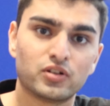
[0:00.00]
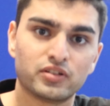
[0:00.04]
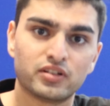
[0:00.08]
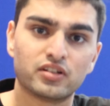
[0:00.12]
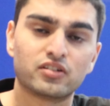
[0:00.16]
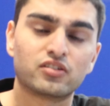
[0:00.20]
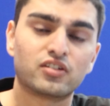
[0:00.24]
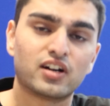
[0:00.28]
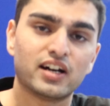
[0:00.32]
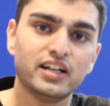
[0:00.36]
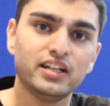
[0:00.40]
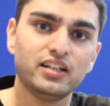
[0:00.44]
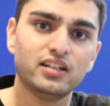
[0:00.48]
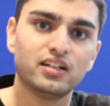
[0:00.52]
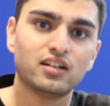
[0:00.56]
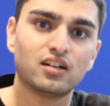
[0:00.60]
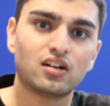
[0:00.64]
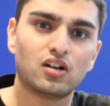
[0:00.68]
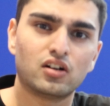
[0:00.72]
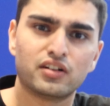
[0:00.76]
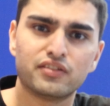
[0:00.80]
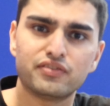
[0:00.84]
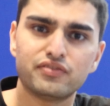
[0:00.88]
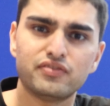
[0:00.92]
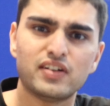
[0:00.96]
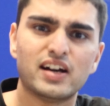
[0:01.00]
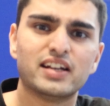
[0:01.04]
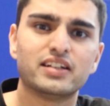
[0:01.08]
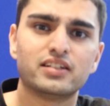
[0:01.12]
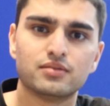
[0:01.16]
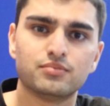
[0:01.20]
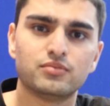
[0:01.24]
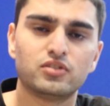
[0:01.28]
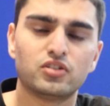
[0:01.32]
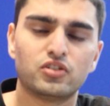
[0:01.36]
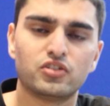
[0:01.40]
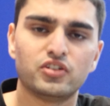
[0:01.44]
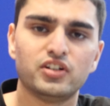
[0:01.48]
on the right on a Phantom
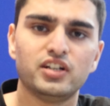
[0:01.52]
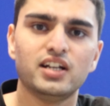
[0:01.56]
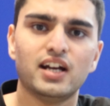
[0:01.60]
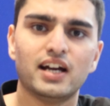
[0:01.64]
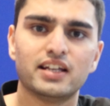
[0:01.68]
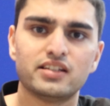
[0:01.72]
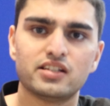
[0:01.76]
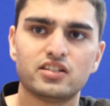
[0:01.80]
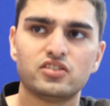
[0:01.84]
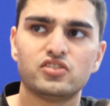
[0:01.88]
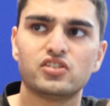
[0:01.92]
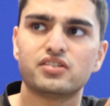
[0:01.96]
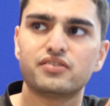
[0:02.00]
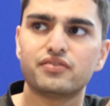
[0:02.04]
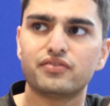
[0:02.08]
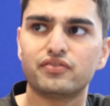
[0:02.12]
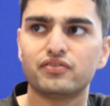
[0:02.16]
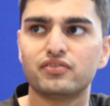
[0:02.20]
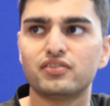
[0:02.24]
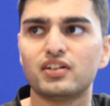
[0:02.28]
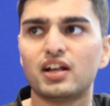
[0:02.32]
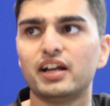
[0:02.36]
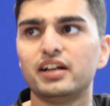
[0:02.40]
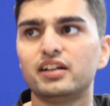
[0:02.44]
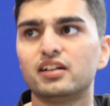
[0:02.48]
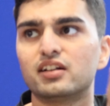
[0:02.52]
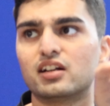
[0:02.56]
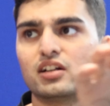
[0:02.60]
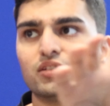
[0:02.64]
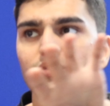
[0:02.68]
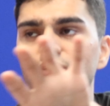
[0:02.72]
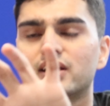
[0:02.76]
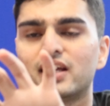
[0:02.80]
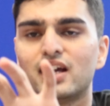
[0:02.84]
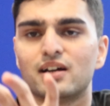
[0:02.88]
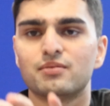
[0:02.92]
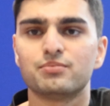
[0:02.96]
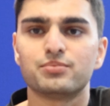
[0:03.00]
3, and then just fly it around the
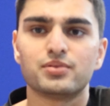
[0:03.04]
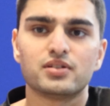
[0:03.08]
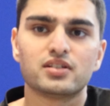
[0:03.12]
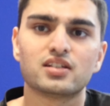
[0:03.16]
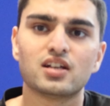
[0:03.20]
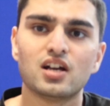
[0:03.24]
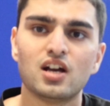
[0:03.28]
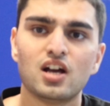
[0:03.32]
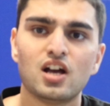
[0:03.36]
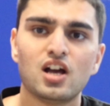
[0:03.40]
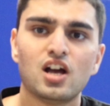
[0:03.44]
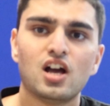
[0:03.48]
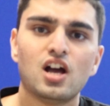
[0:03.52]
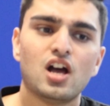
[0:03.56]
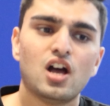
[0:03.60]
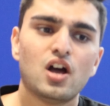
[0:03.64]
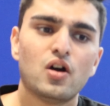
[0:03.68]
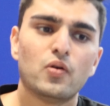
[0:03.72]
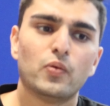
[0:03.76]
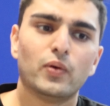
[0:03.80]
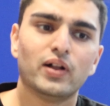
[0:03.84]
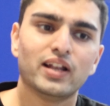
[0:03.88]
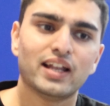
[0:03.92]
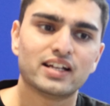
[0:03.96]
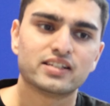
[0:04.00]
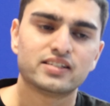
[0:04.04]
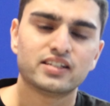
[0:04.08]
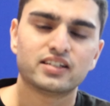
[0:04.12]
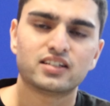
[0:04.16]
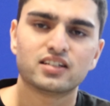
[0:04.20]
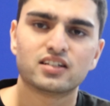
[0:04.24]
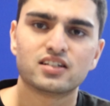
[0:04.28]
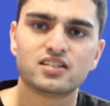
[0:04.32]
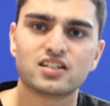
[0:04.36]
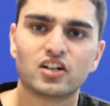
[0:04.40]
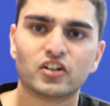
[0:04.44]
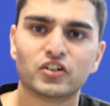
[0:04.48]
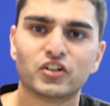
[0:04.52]
campus. Well, as it
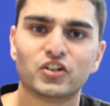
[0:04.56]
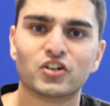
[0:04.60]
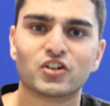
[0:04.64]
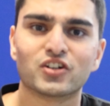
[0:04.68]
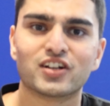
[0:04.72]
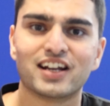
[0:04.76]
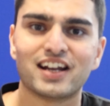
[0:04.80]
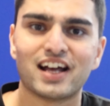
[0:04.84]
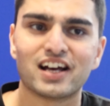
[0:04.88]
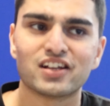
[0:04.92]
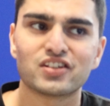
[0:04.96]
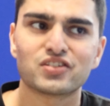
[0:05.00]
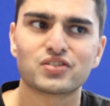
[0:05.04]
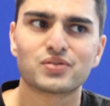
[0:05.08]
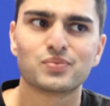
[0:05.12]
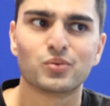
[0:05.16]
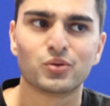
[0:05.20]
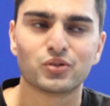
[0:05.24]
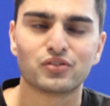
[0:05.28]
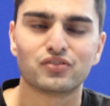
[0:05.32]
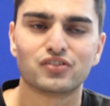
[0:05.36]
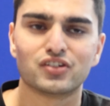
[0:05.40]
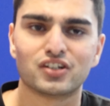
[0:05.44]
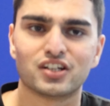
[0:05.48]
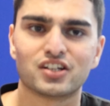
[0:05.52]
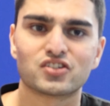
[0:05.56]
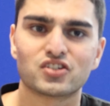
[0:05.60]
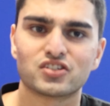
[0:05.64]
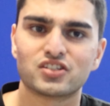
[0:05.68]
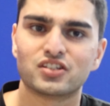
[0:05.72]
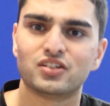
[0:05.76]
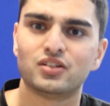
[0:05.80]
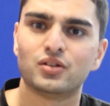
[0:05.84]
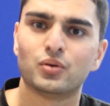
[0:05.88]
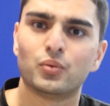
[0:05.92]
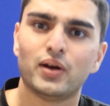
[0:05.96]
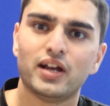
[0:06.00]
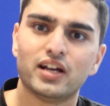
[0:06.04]
turns out, you don't get as smooth footage, because
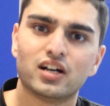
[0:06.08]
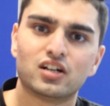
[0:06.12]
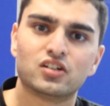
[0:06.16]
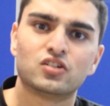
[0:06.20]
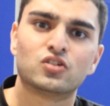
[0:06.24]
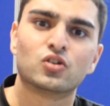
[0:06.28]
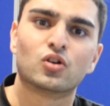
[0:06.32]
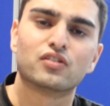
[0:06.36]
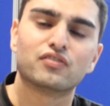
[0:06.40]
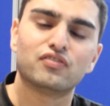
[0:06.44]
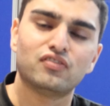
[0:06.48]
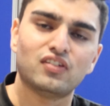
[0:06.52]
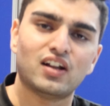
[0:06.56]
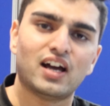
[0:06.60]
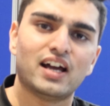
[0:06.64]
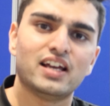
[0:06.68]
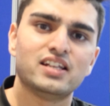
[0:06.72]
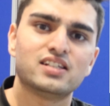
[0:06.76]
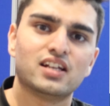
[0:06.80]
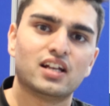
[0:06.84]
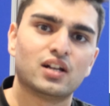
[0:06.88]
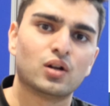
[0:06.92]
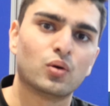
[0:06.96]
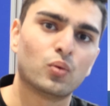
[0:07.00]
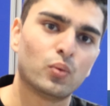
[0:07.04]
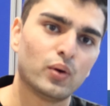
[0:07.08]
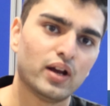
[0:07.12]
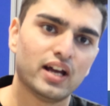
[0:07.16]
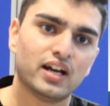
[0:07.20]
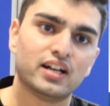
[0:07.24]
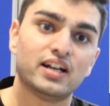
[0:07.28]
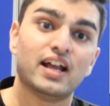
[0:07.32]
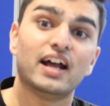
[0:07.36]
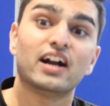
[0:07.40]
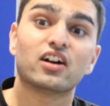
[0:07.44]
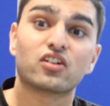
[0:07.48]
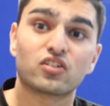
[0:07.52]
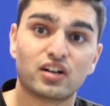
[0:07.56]
the way a drone flies and the way an
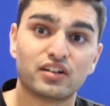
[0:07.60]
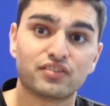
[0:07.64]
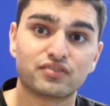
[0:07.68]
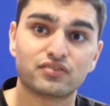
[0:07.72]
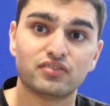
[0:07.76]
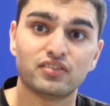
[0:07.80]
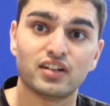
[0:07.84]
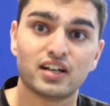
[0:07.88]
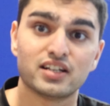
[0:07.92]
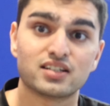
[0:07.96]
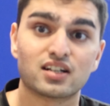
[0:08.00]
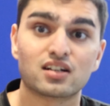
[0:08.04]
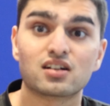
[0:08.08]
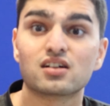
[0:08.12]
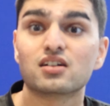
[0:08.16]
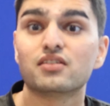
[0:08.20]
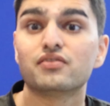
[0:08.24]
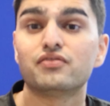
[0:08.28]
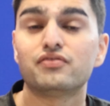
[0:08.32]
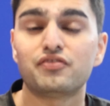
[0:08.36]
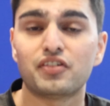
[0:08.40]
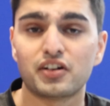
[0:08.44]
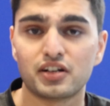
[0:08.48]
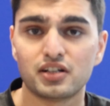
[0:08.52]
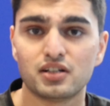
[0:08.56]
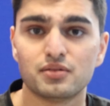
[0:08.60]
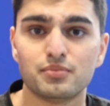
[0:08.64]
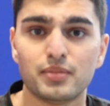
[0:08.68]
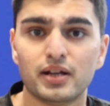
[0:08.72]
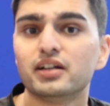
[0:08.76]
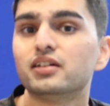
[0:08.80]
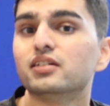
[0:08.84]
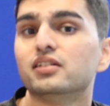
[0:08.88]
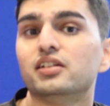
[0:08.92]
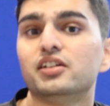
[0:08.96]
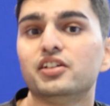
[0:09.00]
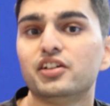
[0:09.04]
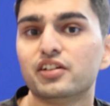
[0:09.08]
aircraft flies are
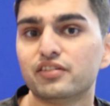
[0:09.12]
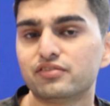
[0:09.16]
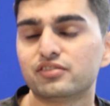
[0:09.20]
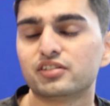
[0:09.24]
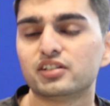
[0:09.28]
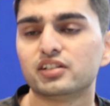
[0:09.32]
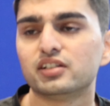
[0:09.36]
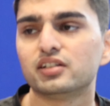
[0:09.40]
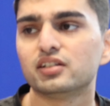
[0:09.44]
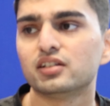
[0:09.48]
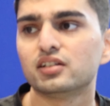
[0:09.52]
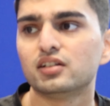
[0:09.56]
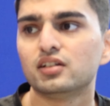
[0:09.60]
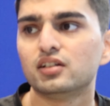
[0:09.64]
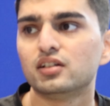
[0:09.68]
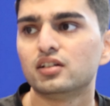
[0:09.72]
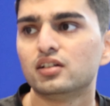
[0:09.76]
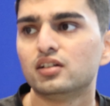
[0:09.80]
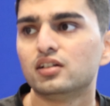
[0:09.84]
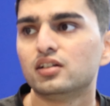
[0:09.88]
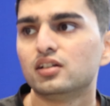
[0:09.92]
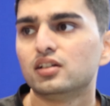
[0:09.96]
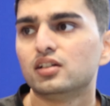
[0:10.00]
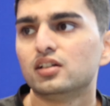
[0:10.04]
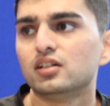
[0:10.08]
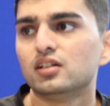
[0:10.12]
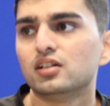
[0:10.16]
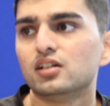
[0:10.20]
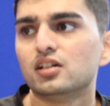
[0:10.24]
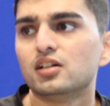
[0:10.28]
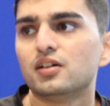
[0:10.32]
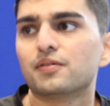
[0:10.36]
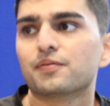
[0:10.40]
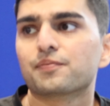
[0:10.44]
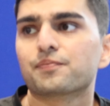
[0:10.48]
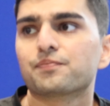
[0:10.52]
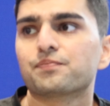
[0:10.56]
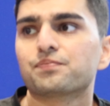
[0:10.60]
fundamentally different.
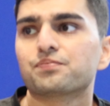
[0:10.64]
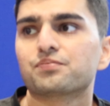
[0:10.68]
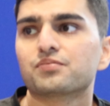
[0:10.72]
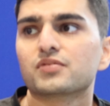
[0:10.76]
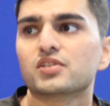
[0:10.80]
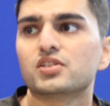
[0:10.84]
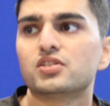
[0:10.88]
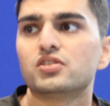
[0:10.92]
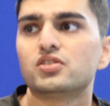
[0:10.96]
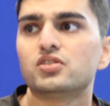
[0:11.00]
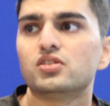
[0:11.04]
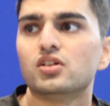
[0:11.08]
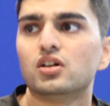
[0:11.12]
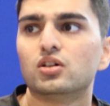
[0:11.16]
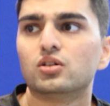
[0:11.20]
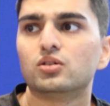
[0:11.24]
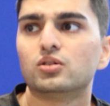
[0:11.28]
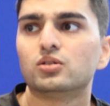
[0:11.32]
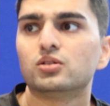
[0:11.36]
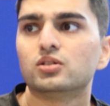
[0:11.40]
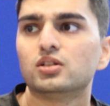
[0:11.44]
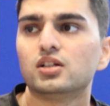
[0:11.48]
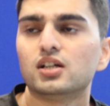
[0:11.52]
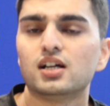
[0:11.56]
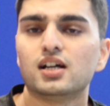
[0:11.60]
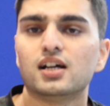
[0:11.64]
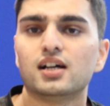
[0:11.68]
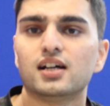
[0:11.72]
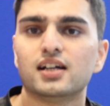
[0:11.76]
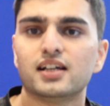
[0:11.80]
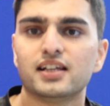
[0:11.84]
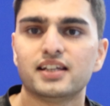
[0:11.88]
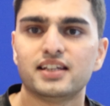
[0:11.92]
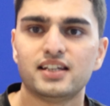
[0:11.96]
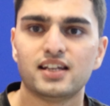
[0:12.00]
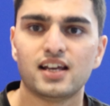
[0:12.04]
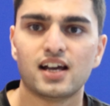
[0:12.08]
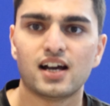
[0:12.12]
So
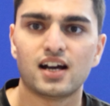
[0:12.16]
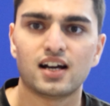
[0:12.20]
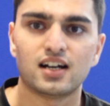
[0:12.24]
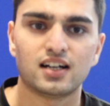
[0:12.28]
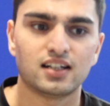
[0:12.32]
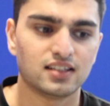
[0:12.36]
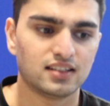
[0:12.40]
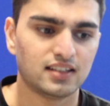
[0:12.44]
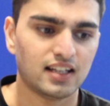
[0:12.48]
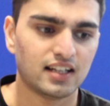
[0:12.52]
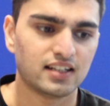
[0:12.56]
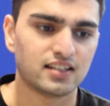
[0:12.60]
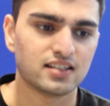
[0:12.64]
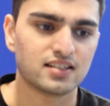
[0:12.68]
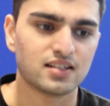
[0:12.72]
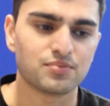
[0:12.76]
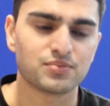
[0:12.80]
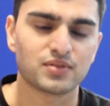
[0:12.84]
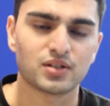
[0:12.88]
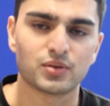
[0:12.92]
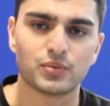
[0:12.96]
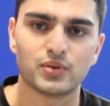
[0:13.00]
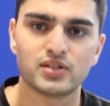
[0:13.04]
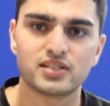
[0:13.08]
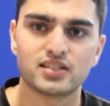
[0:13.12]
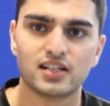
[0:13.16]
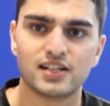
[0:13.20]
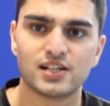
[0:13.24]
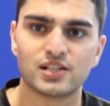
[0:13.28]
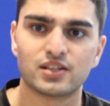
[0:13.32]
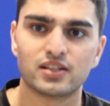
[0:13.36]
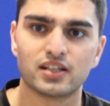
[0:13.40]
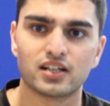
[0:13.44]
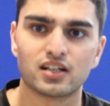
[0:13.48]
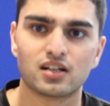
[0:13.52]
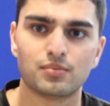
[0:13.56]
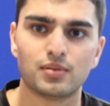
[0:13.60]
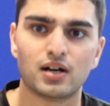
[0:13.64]
yeah, that is something we still need to
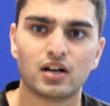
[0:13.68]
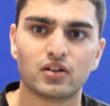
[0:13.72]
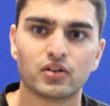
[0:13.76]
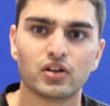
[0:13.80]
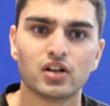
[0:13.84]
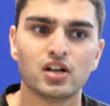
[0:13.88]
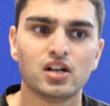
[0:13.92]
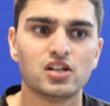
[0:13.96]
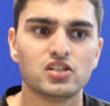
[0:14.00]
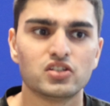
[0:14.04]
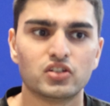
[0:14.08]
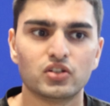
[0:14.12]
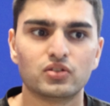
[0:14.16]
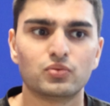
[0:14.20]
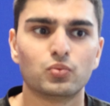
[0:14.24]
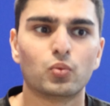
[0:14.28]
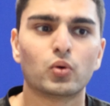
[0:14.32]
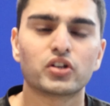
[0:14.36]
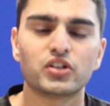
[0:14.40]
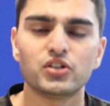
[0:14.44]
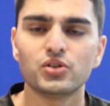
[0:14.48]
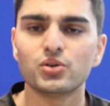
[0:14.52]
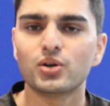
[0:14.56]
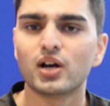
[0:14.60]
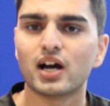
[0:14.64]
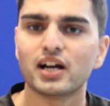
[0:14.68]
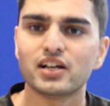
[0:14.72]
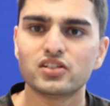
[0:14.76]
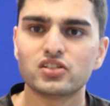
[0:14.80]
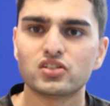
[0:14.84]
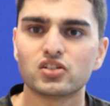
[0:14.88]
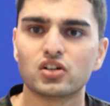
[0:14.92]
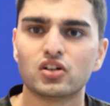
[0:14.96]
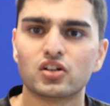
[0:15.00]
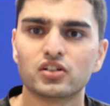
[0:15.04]
think about. So what you guys saw